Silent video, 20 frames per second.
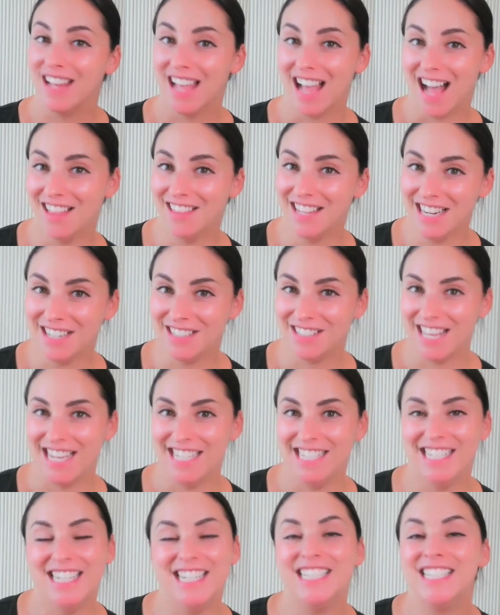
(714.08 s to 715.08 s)
a liquor
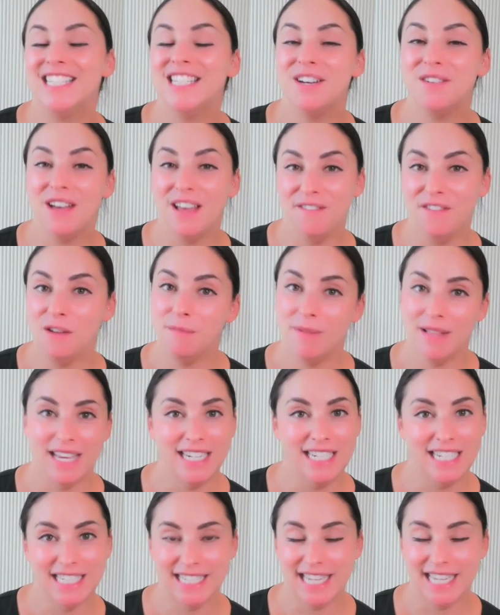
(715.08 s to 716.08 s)
license. So if you plan
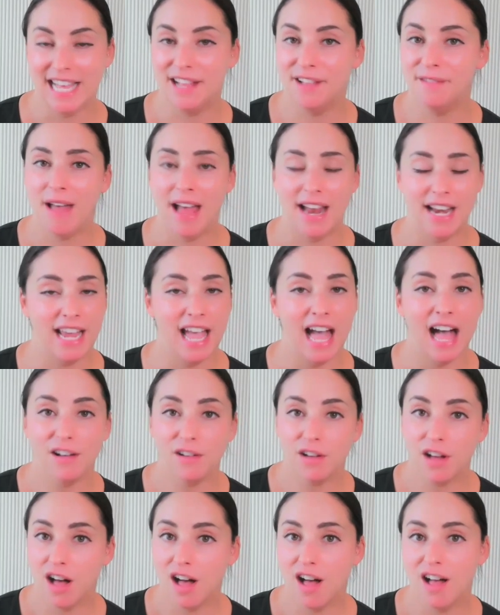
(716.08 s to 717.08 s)
to sell any
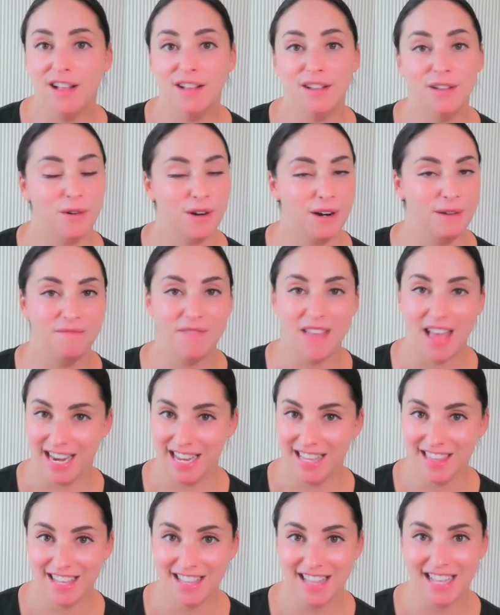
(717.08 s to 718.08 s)
alcohol or
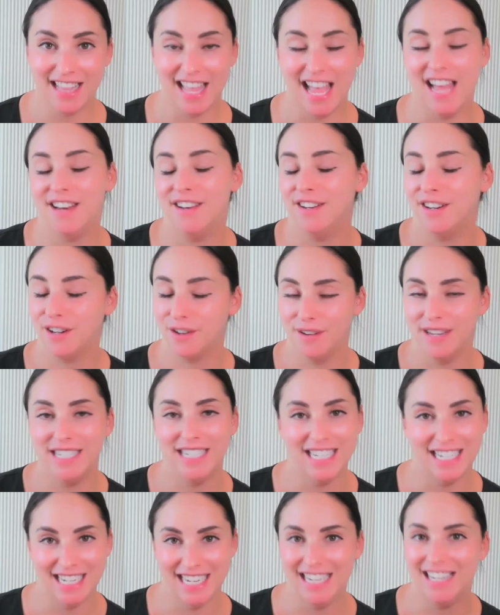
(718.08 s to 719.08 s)
anything like that, you're going
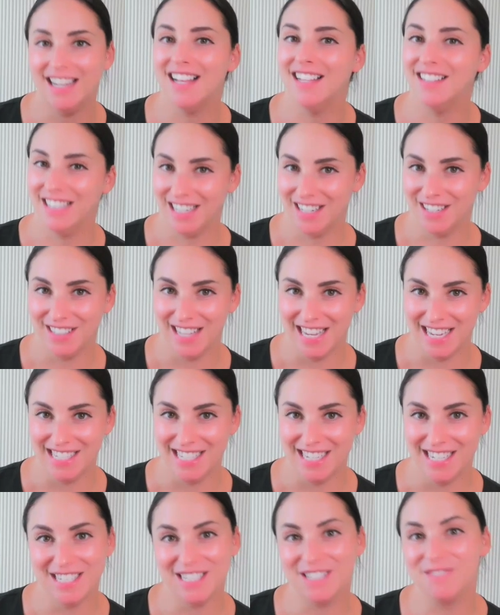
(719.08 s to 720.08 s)
to need a liquor
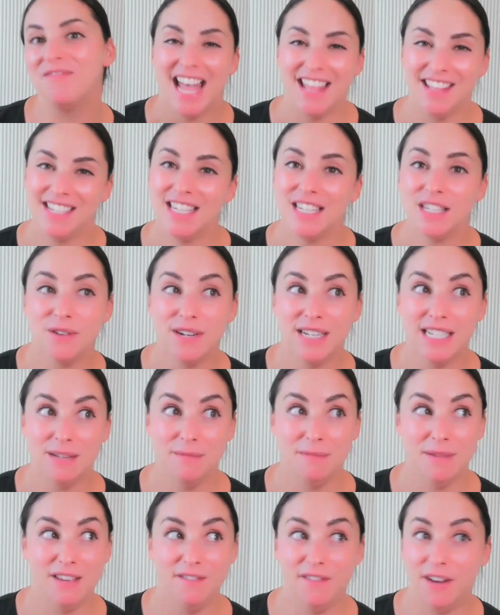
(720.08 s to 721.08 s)
license. And this is going to
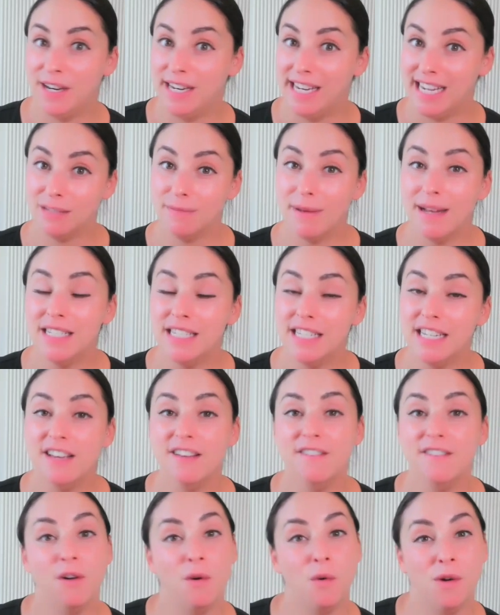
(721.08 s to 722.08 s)
be very
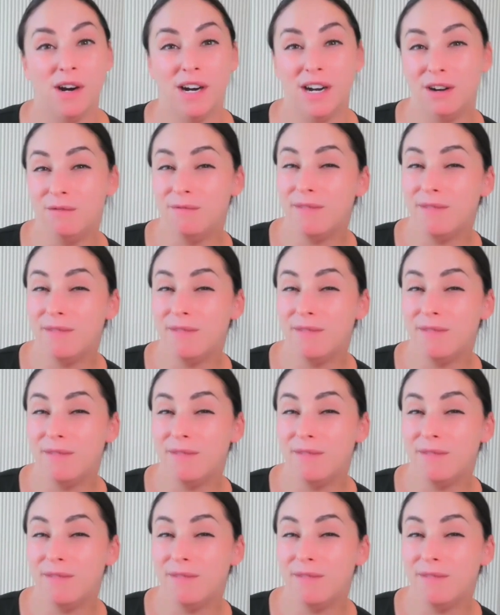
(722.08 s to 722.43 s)
expensive or